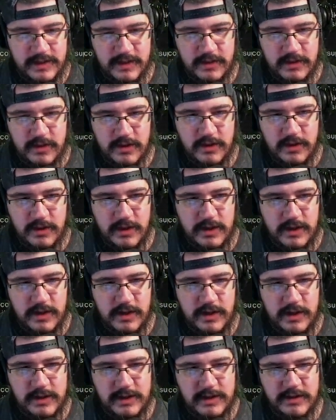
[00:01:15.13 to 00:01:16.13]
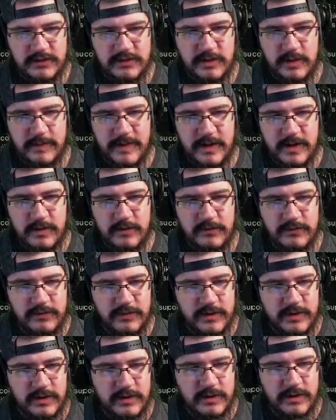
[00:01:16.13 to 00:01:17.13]
are, uh, I guess, the amount of
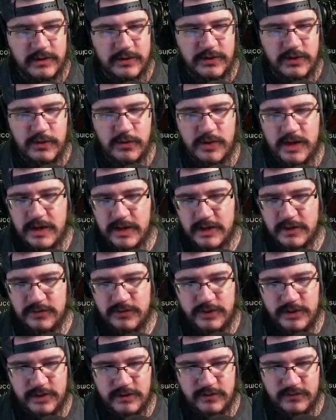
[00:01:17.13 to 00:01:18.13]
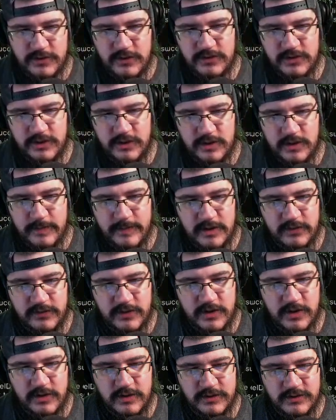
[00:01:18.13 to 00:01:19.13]
the the UI is really confusing. The amount of
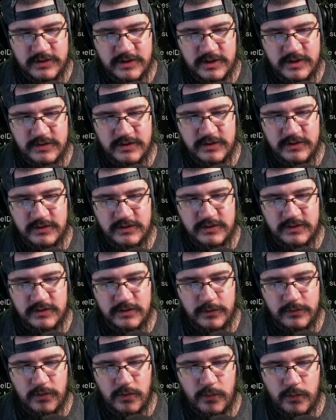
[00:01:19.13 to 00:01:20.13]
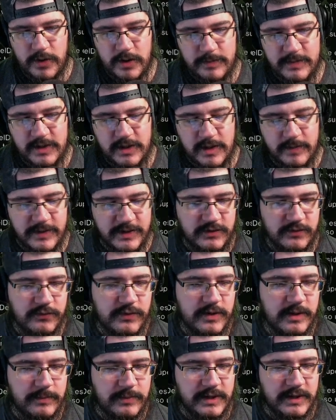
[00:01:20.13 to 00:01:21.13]
currencies is overwhelming. I mean, it's a free
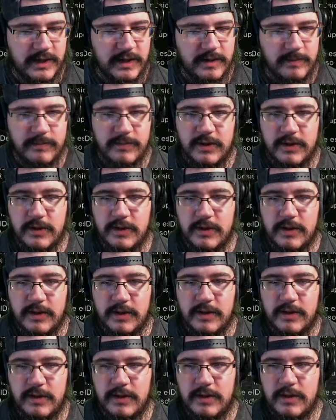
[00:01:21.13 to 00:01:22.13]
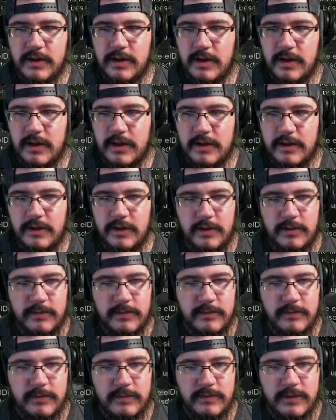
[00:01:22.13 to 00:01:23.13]
to play game, but you know
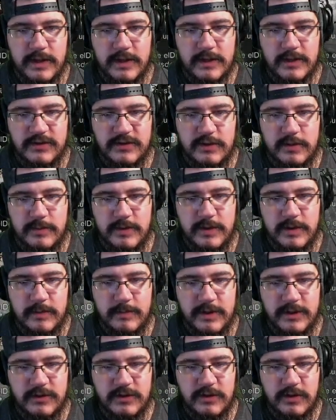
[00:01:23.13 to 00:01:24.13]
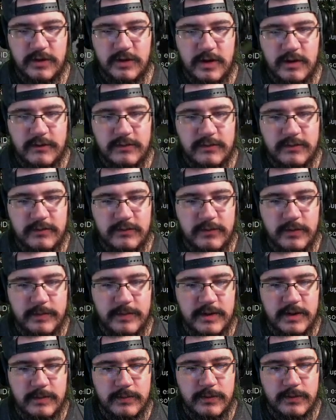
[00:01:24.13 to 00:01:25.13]
that can still be a big turnoff for
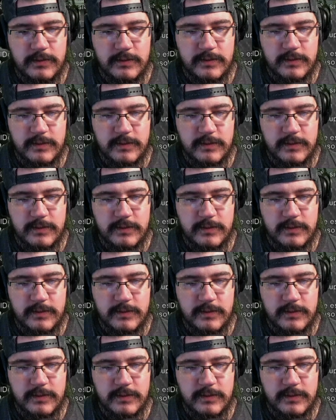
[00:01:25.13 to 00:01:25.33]
people.